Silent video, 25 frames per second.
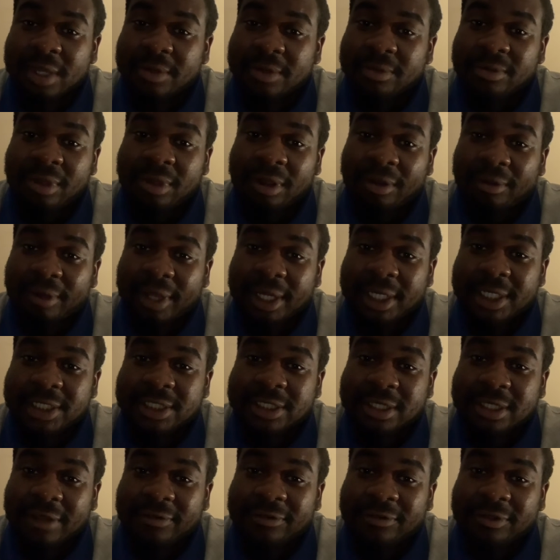We already
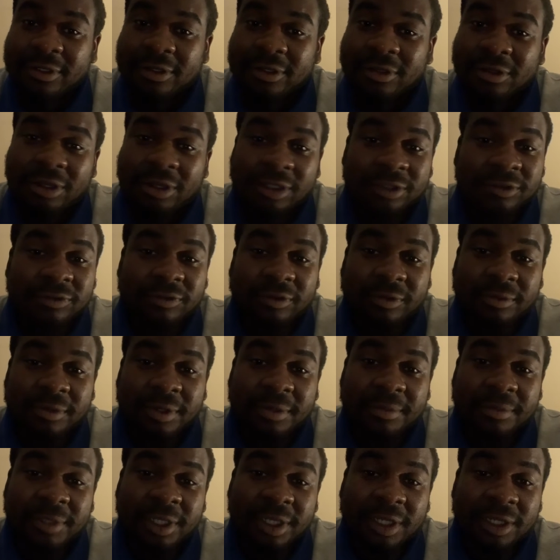suffered a loss from
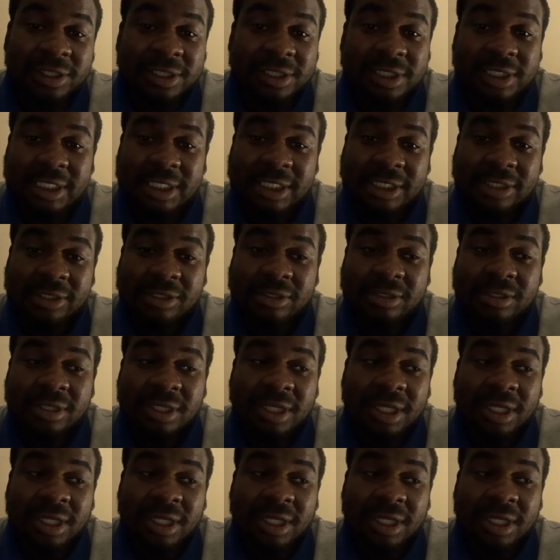them last season.